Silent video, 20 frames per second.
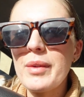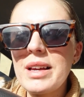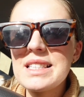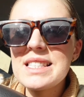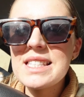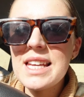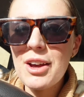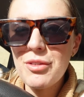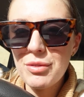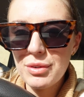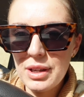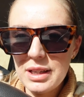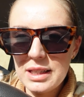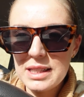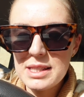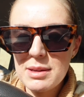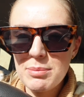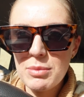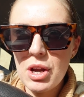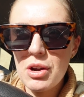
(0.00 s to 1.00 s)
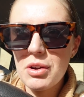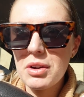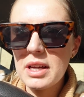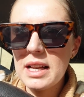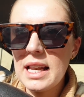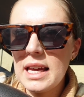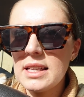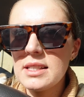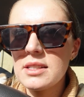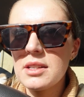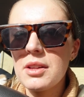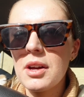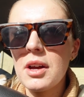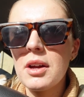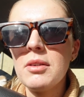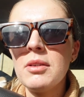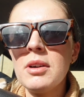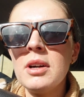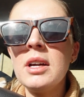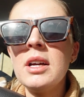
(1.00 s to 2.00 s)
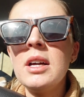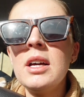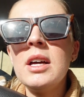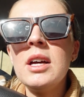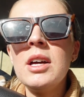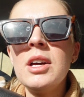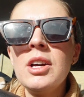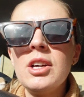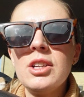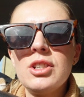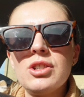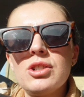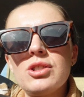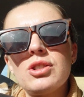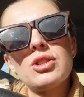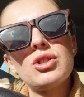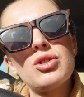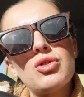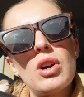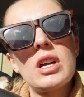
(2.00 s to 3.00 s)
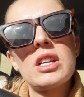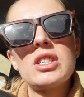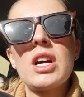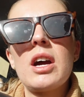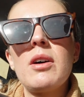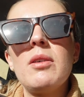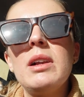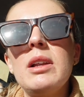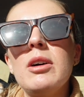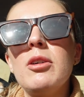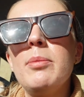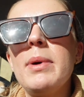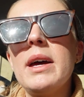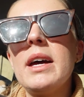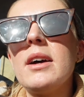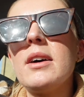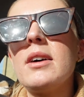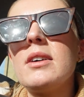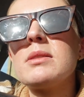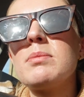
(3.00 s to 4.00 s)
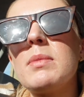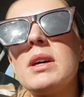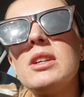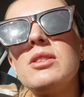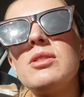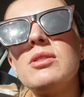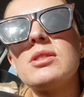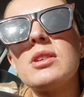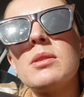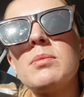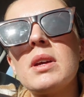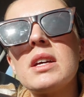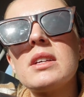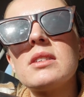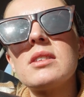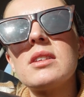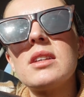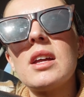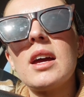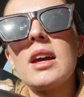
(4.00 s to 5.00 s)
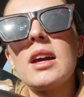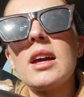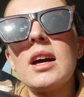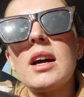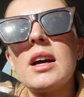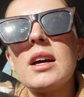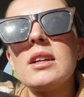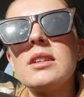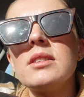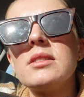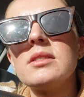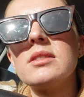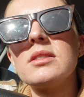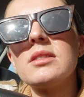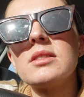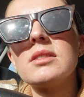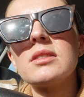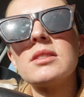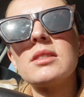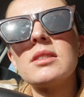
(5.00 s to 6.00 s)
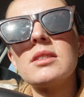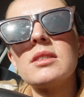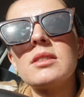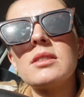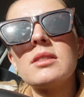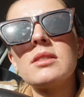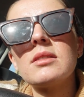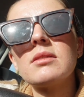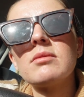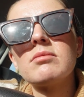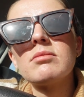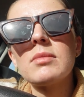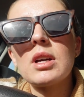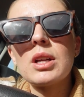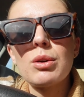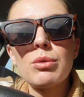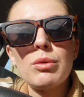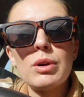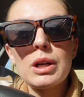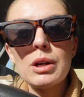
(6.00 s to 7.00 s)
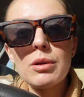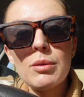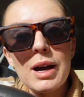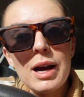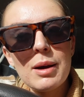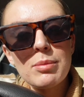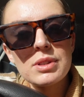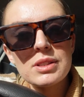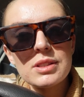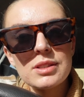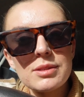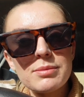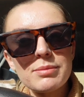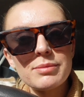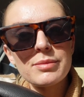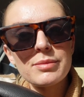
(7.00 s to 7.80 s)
Definitely some yoga later though, just to stretch out a little bit. I was meant to do some yesterday and I don't really know what happened.